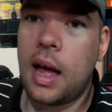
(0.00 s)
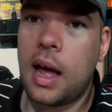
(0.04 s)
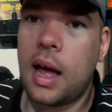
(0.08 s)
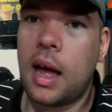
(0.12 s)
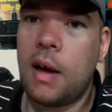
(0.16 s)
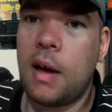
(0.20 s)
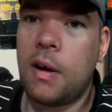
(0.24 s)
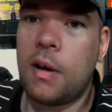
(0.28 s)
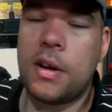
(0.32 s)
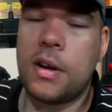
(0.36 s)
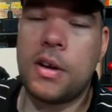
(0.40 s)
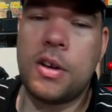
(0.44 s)

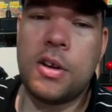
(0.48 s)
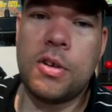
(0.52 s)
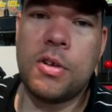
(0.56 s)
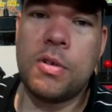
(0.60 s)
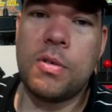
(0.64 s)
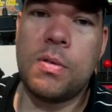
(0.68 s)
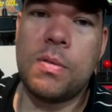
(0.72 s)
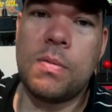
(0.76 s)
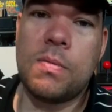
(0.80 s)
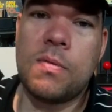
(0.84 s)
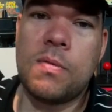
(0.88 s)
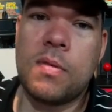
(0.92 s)
or a
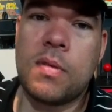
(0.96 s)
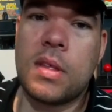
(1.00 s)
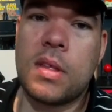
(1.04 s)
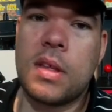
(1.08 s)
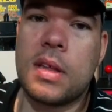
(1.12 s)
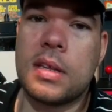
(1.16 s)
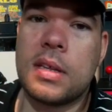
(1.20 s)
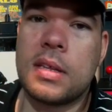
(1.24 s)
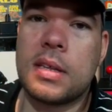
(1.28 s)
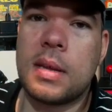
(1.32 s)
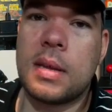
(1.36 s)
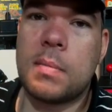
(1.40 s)
new
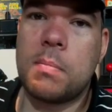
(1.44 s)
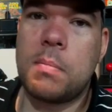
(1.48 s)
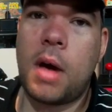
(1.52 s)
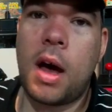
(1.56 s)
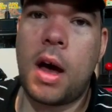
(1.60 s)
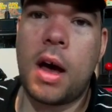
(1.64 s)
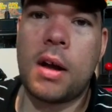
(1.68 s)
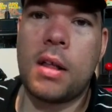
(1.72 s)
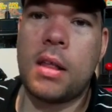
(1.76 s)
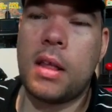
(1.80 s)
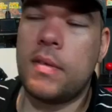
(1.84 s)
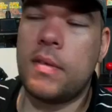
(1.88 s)

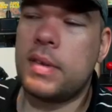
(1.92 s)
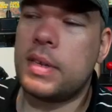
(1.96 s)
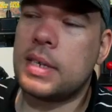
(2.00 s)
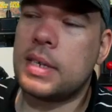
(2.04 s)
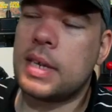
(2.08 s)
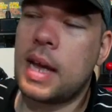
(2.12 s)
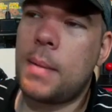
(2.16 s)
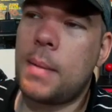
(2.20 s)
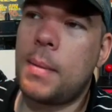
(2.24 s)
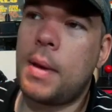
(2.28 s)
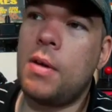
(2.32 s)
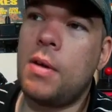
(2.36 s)
model of it to
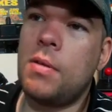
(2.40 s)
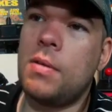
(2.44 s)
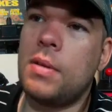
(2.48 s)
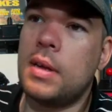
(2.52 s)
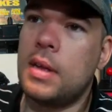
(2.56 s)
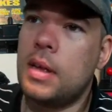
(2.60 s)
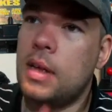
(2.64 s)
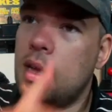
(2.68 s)
come out.